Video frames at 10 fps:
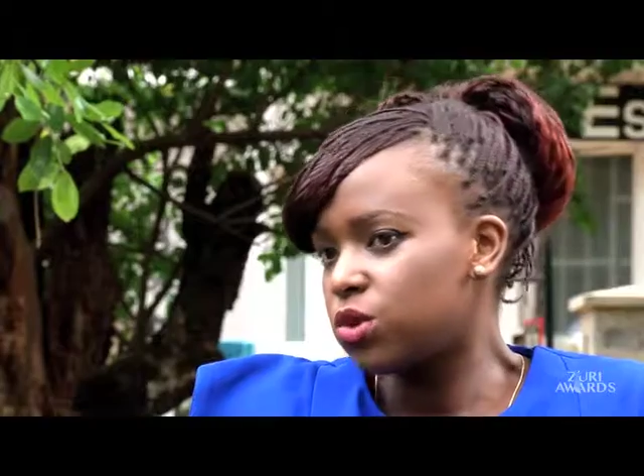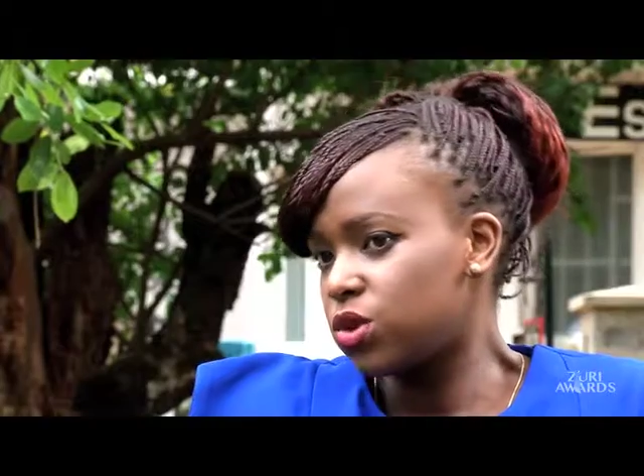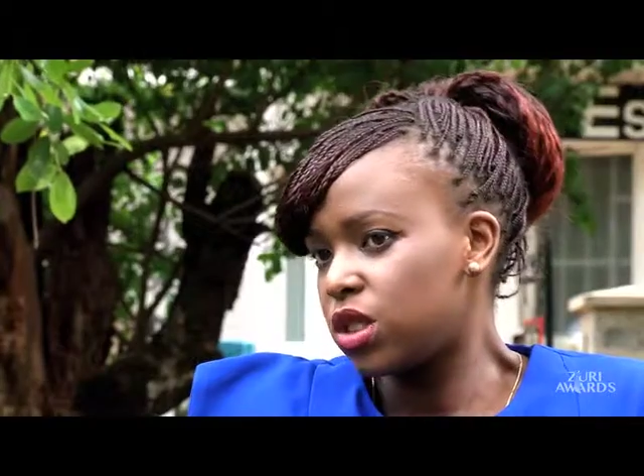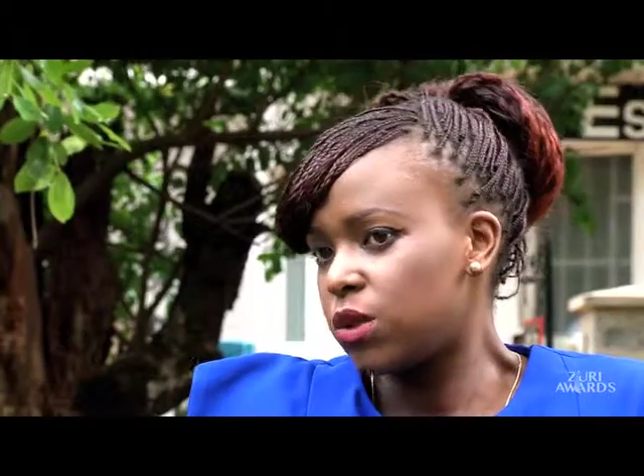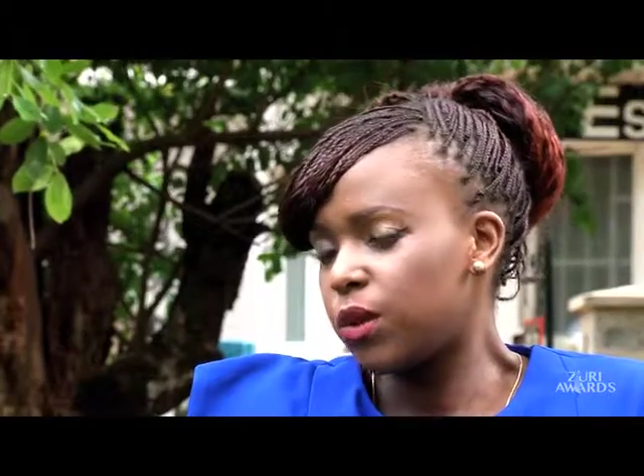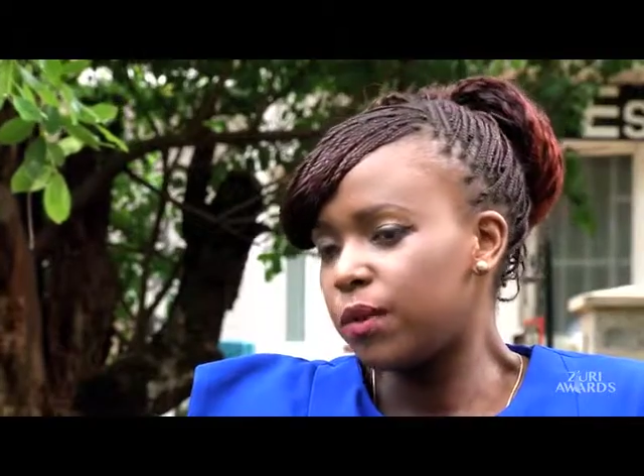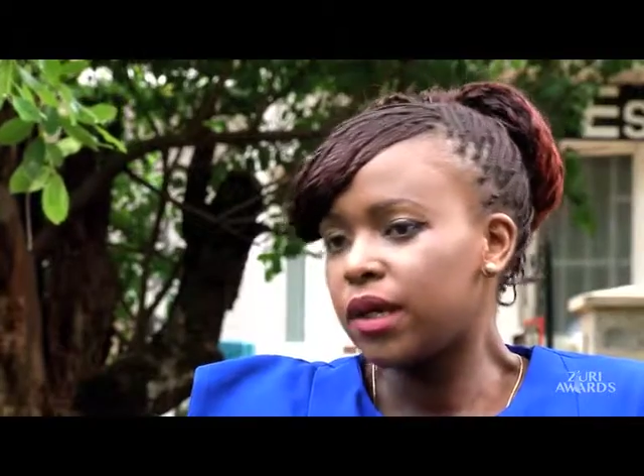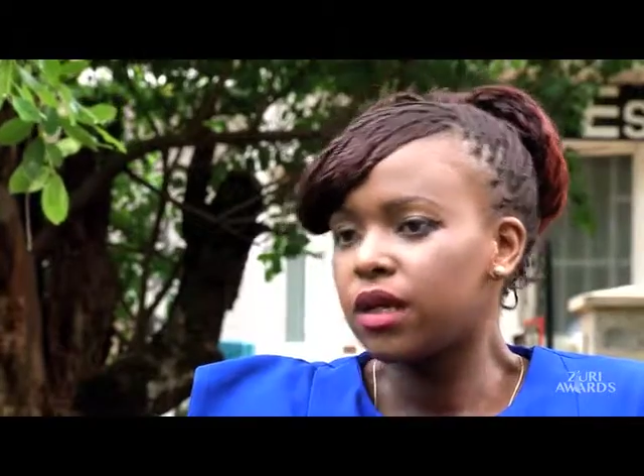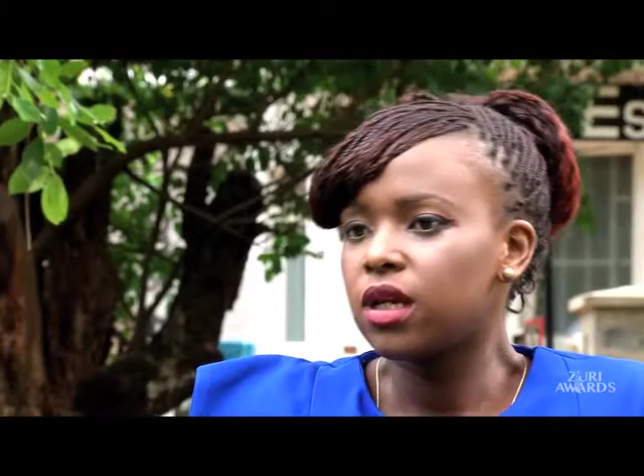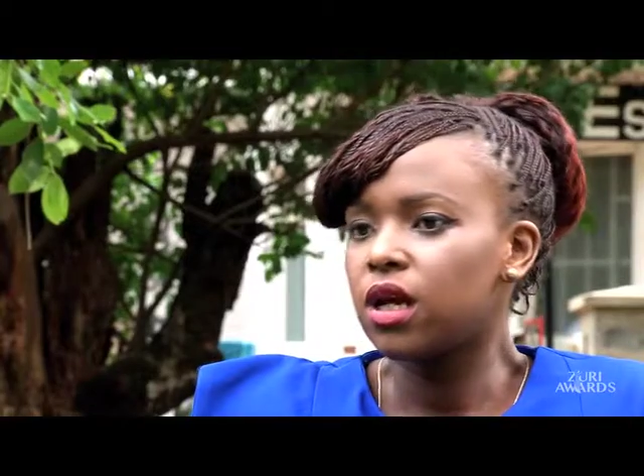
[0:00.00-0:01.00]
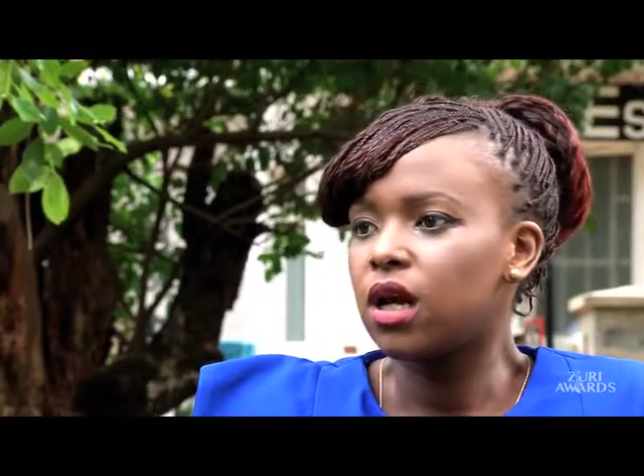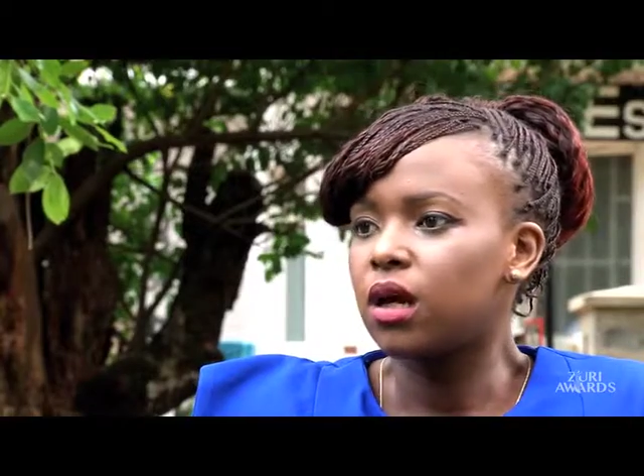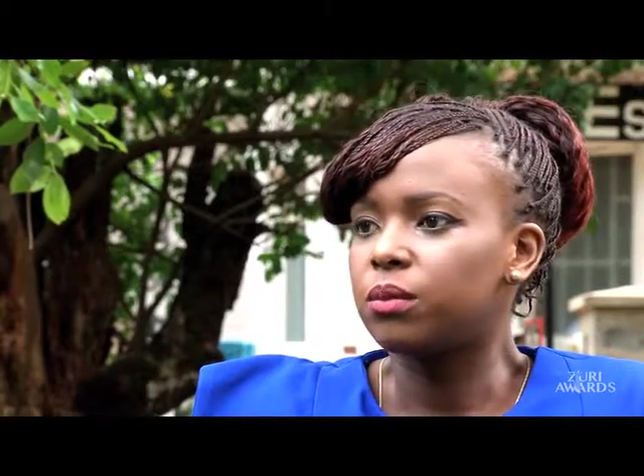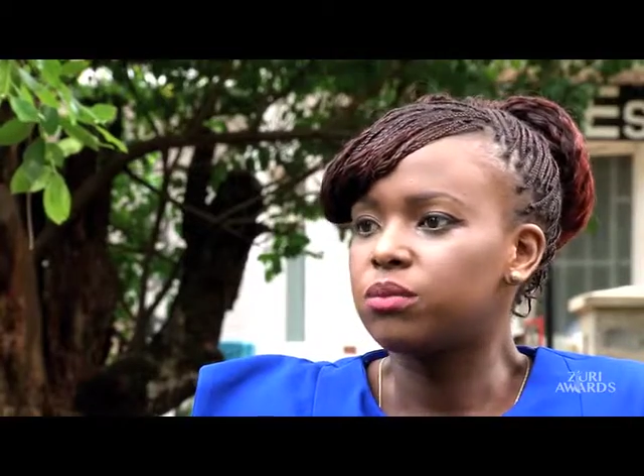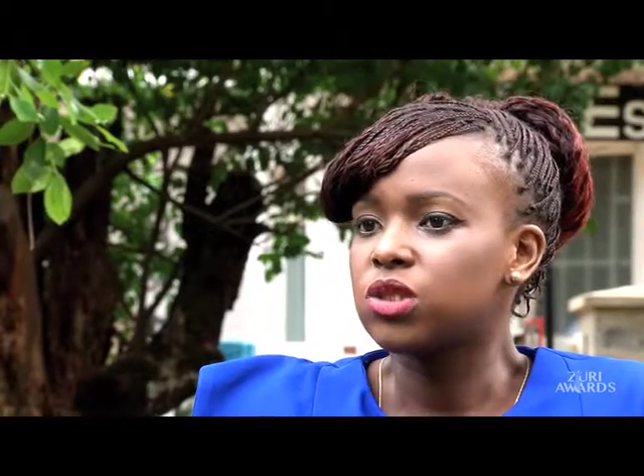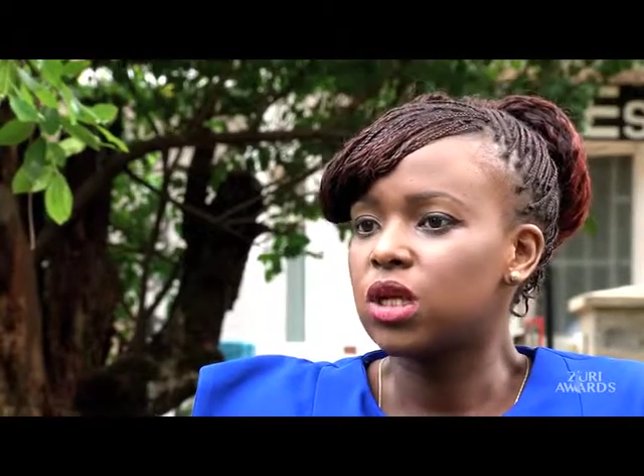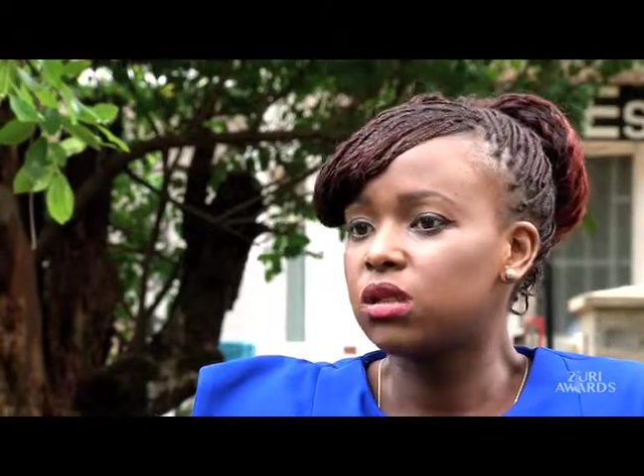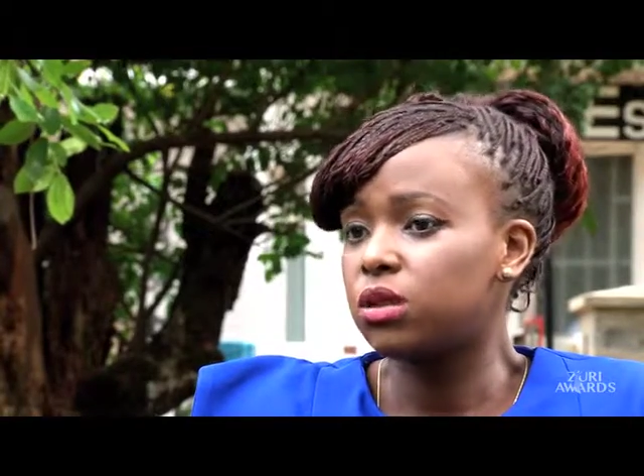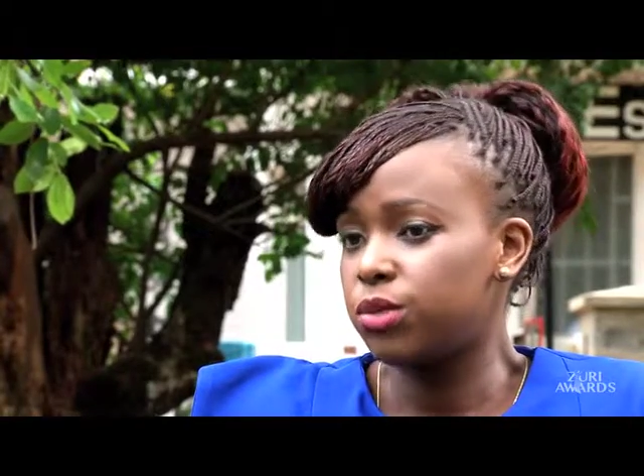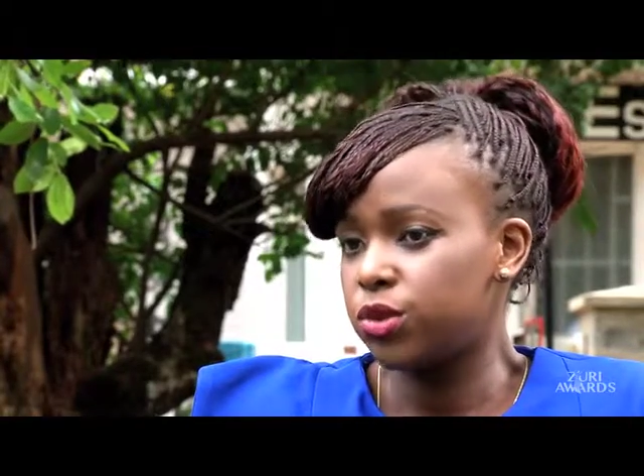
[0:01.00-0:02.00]
mostly women,
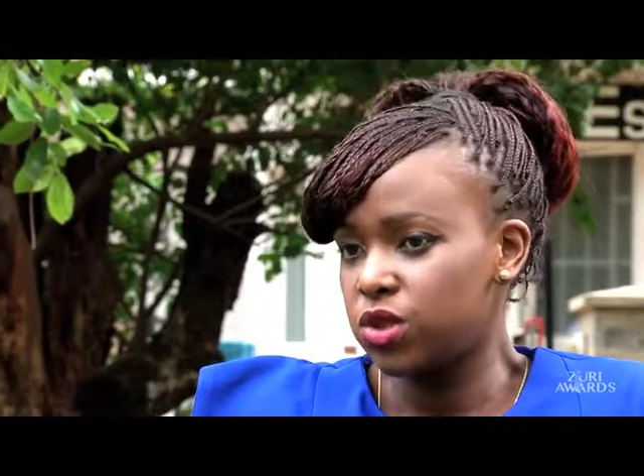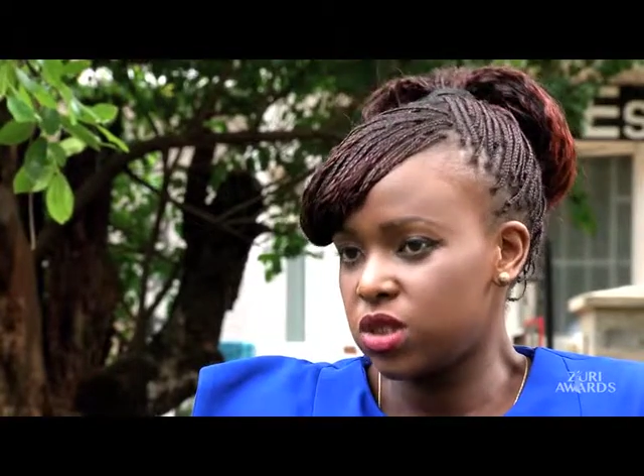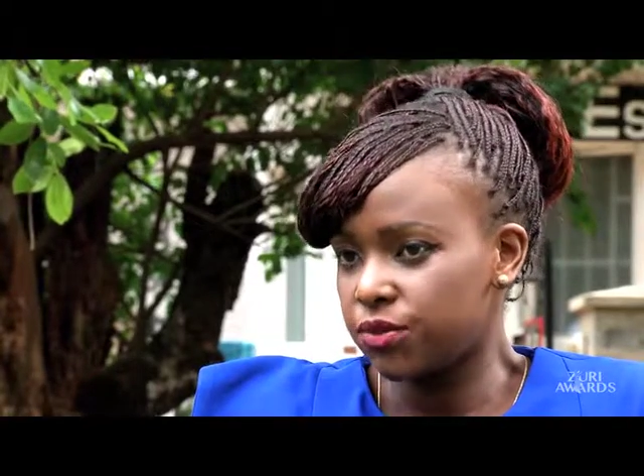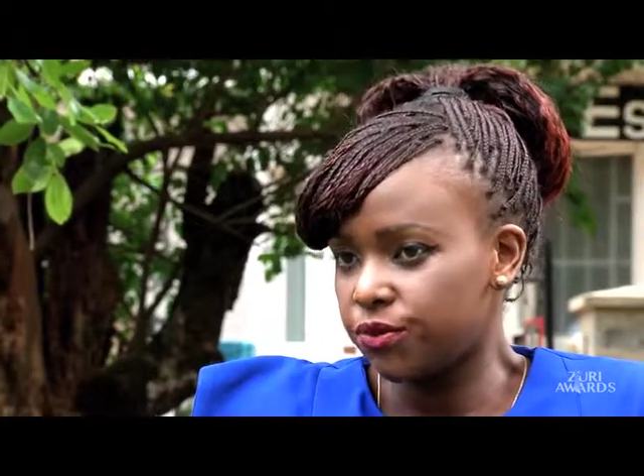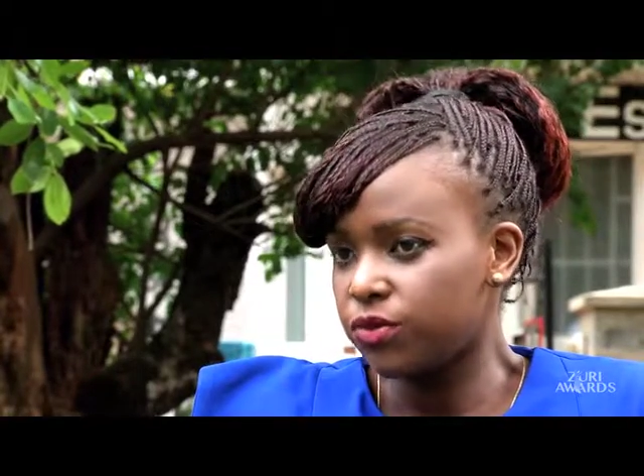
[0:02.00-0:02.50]
child abuse,